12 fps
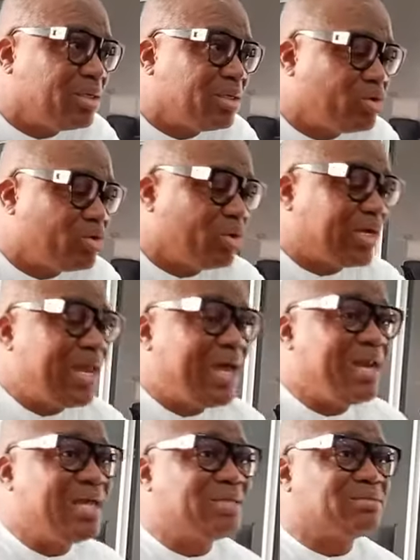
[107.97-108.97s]
You know,
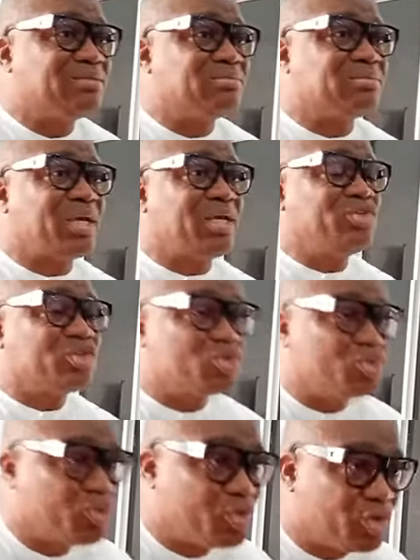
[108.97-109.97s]
clearly,
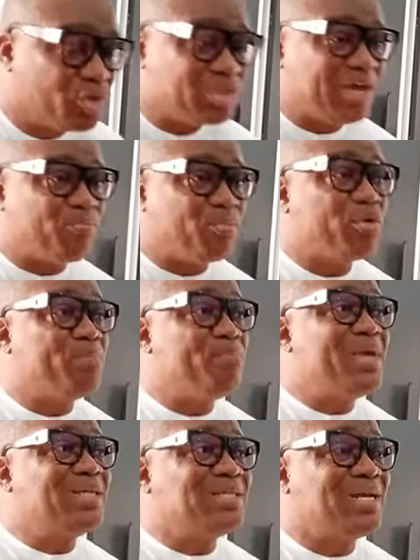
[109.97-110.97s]
institutions have
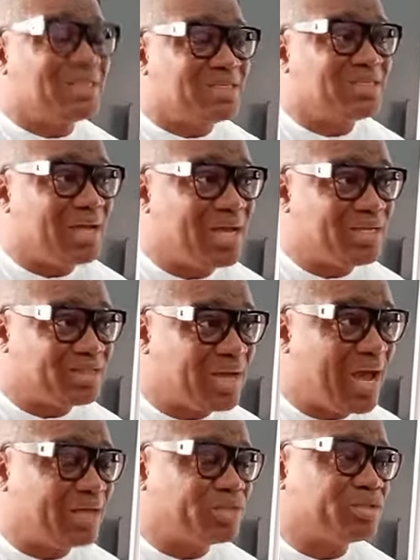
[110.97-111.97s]
permitted these kinds of
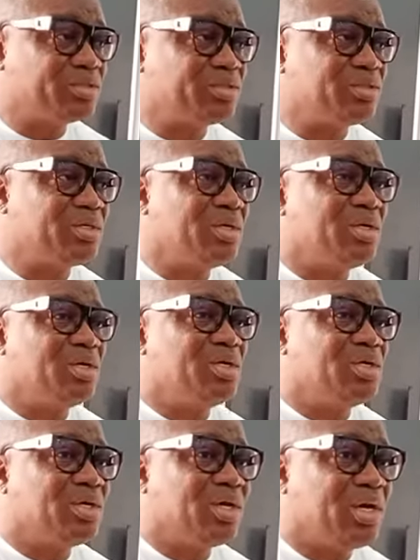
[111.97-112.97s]
actions.
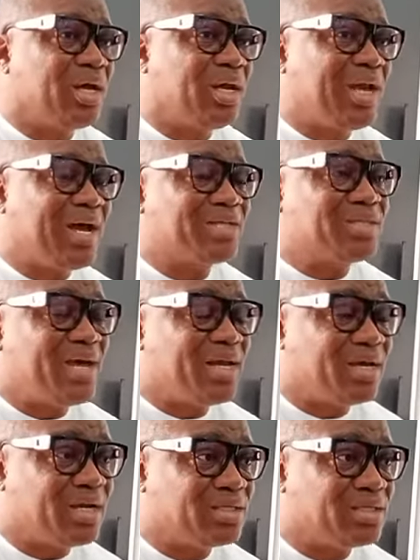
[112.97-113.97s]
Like I said
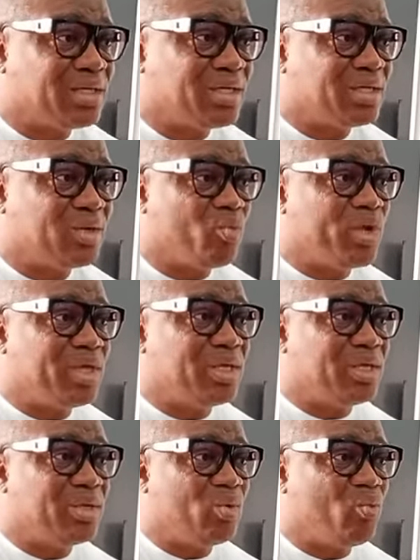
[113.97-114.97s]
the other day,
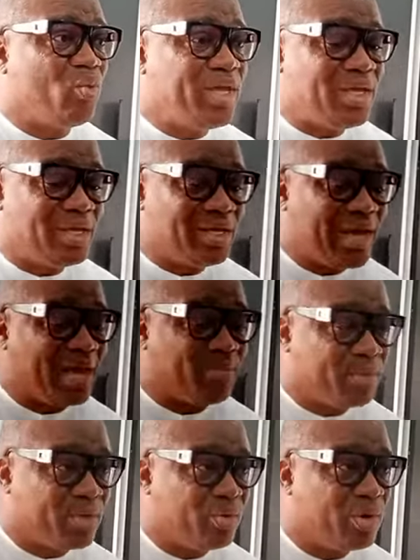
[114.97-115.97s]
we in
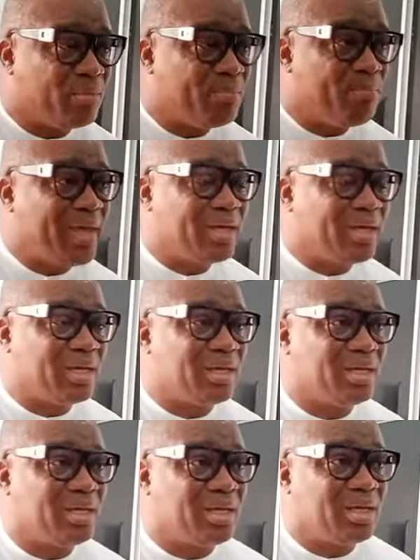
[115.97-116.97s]
Liberia make
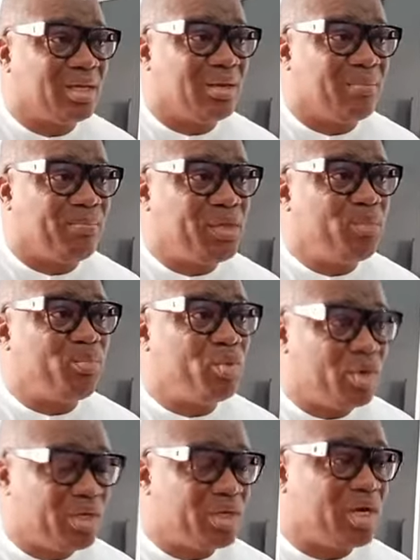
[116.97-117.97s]

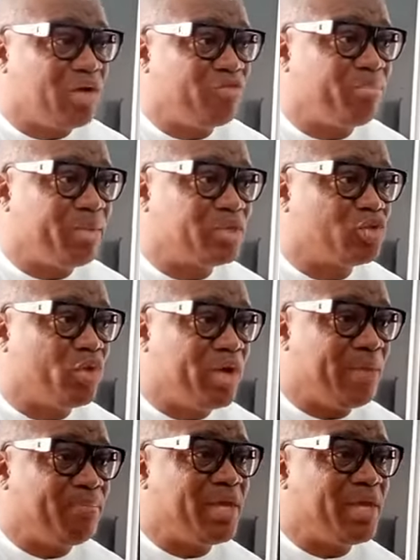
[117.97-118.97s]
people in government to
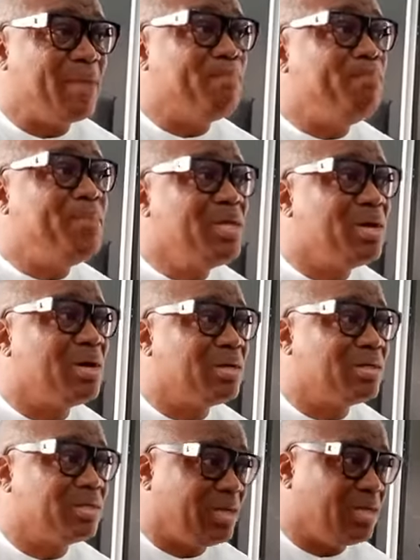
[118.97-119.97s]
appear bigger
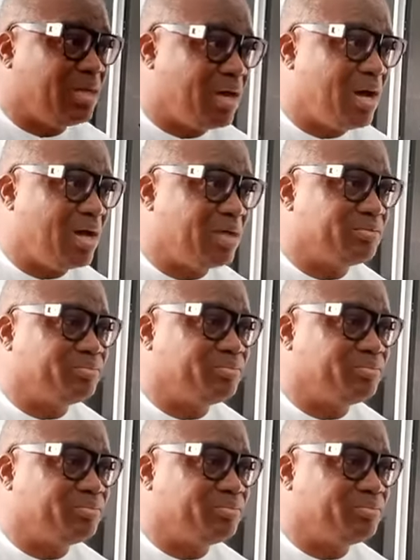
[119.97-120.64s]
than they are.